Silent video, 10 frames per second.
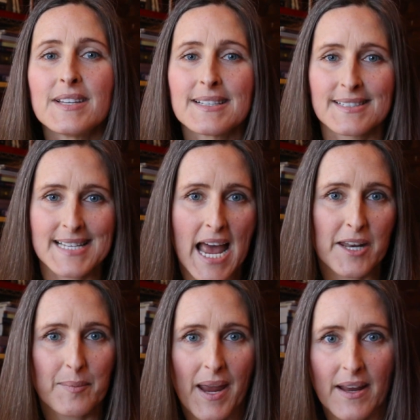this
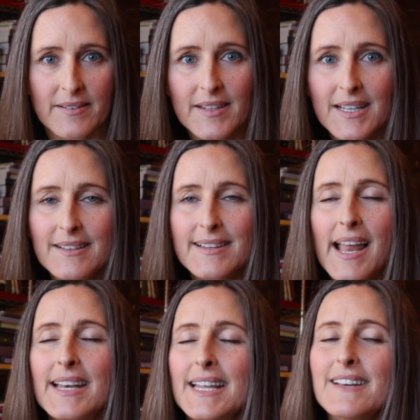database. It is
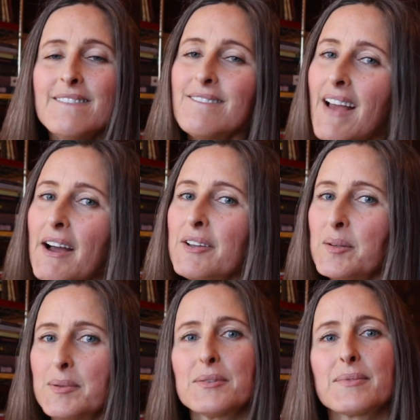an
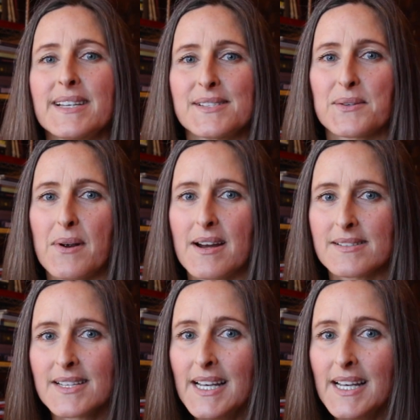invaluable resource.